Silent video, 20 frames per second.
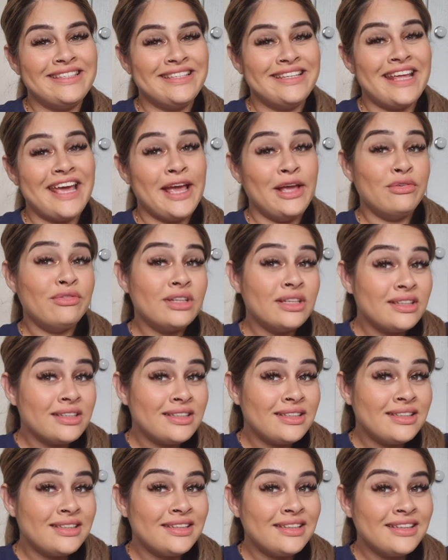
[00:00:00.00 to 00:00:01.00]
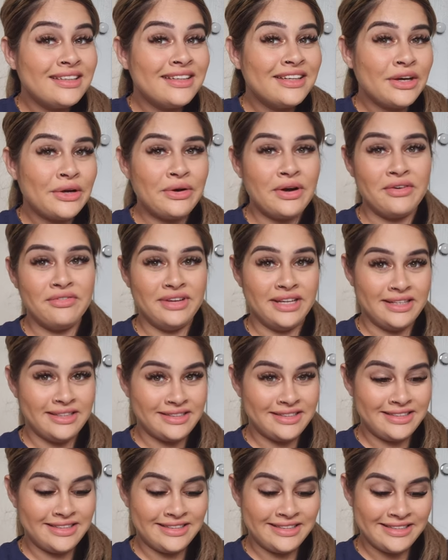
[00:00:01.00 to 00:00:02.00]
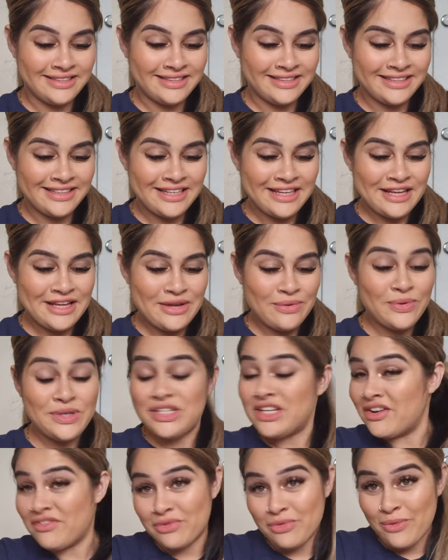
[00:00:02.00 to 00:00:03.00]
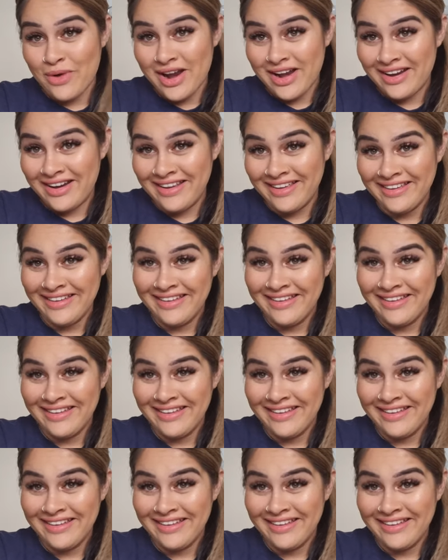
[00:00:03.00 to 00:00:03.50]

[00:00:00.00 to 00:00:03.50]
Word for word: it Avent or Avent? Whichever one.